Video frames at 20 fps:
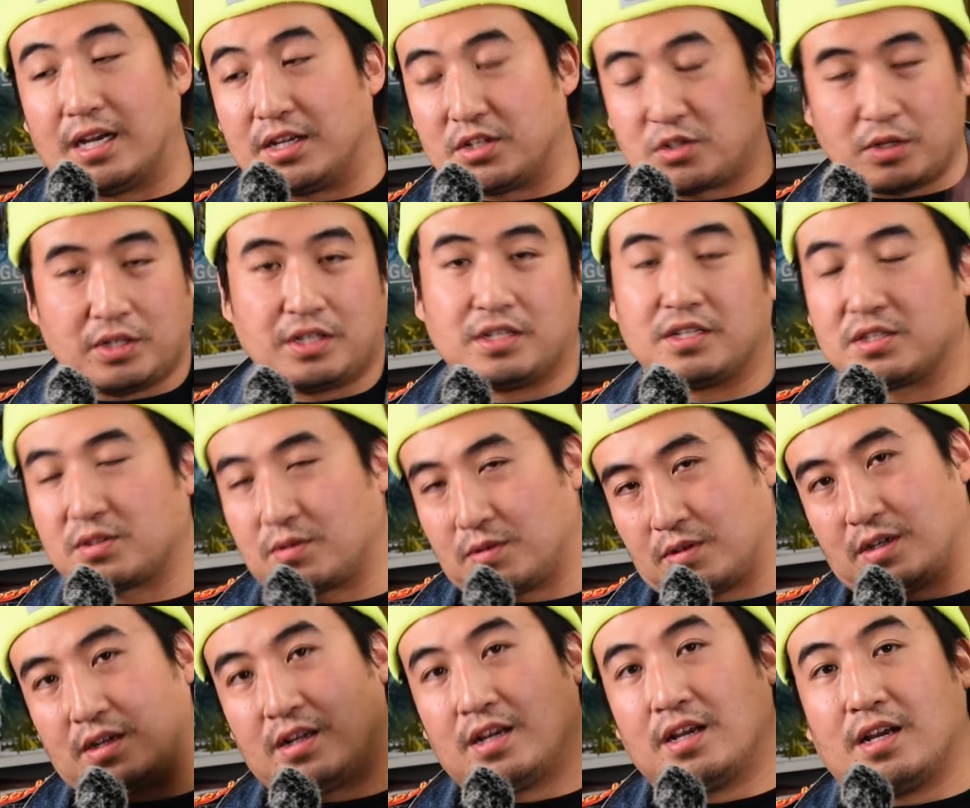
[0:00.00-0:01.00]
Join the
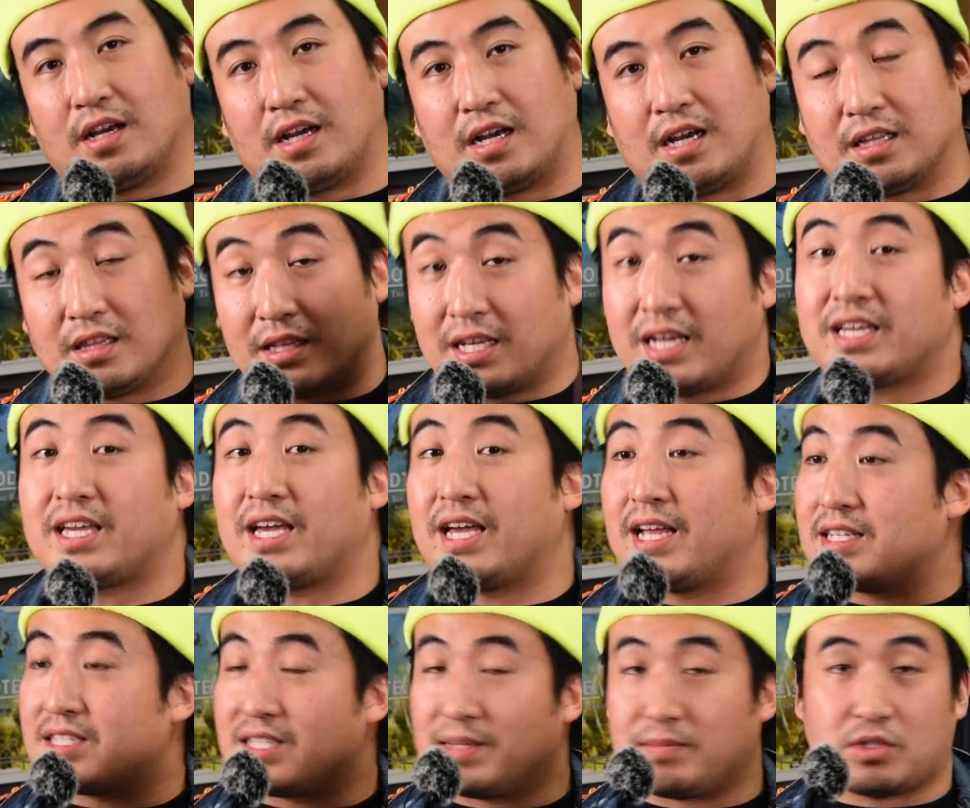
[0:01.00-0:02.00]
Discord. Like
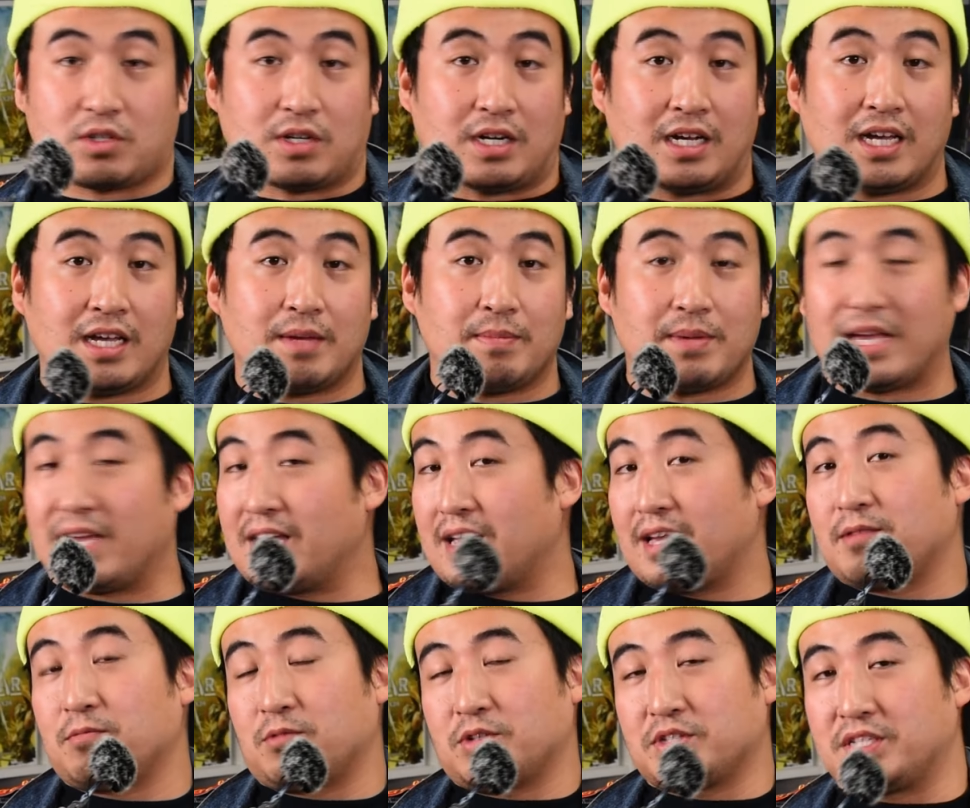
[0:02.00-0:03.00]
and subscribe,
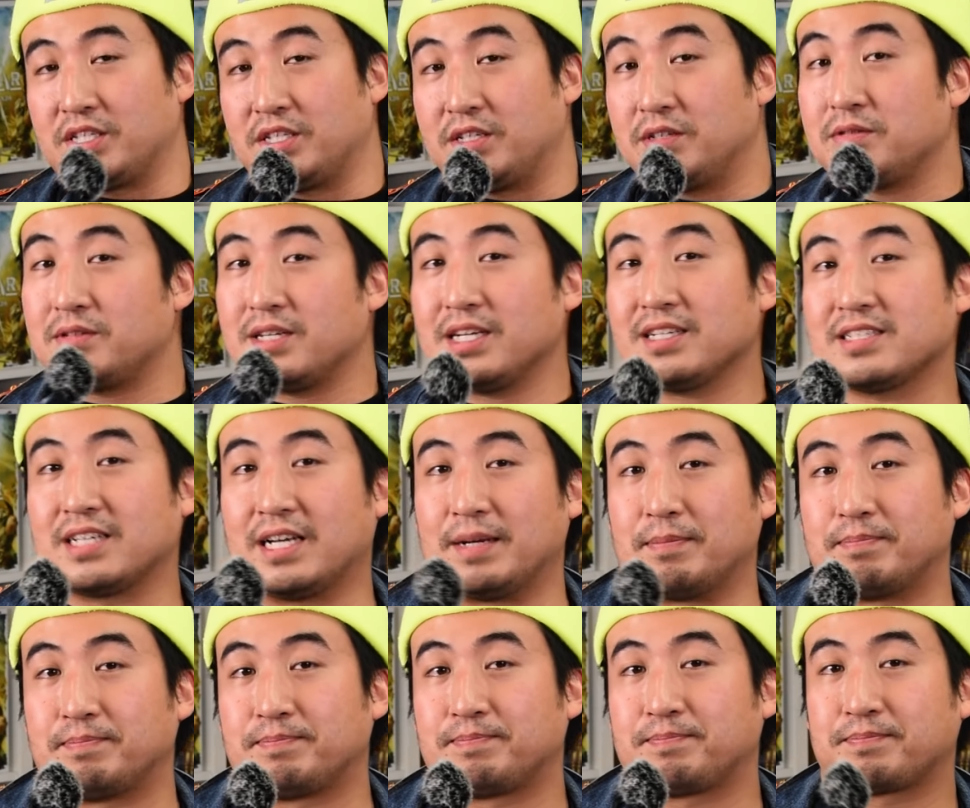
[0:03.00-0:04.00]
and we'll see you next
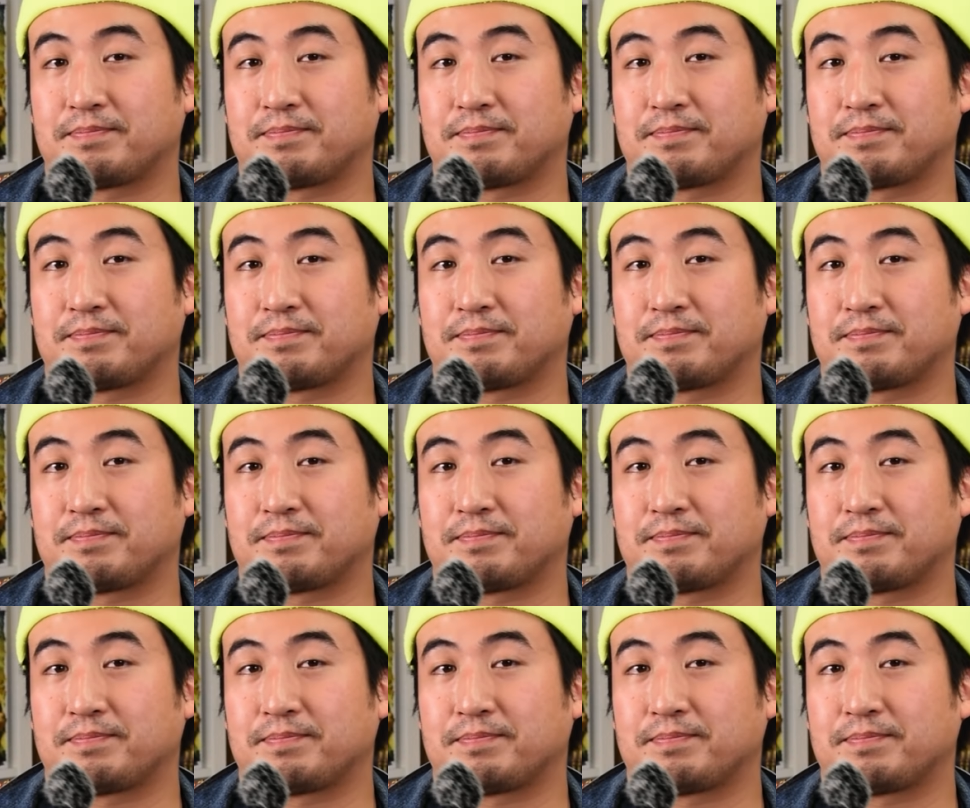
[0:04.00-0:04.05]
time.